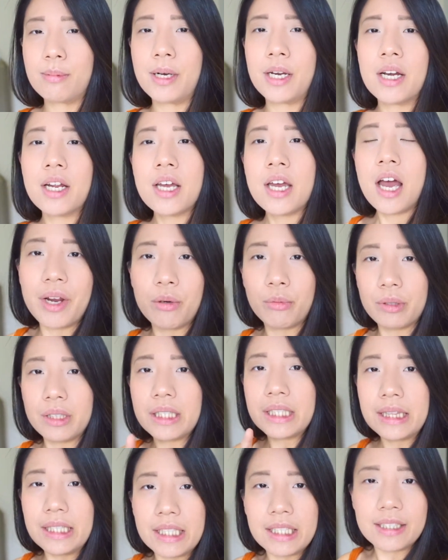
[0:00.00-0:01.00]
but I
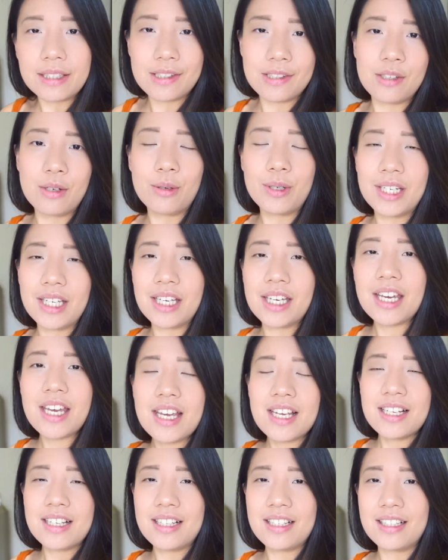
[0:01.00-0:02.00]
really like the Sony
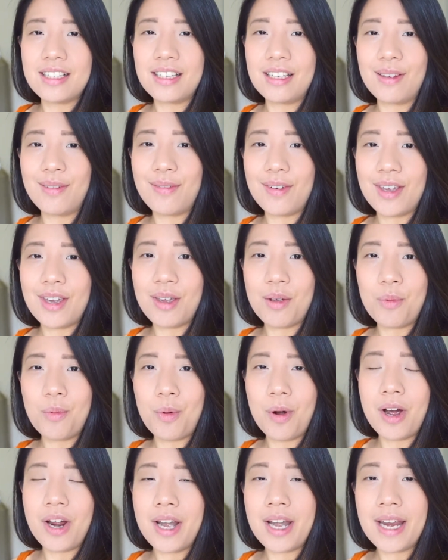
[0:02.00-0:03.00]

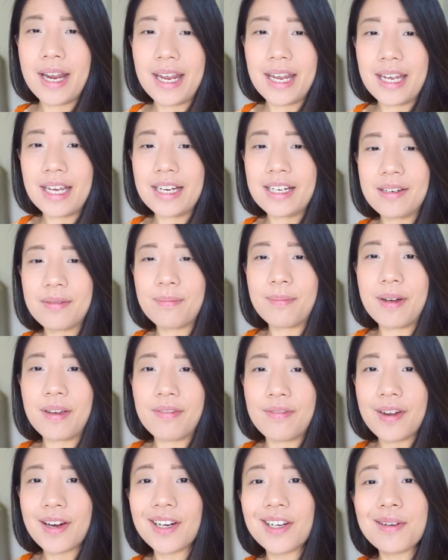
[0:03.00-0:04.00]
ZV-1 and my
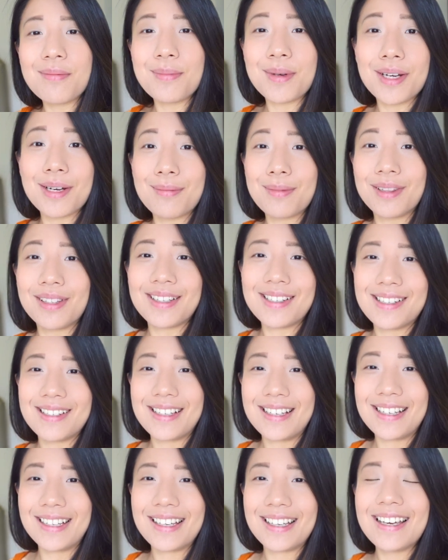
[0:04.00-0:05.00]
very
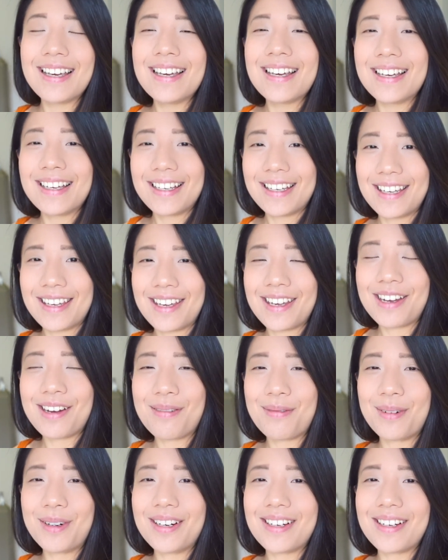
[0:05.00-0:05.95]
minimalistic camera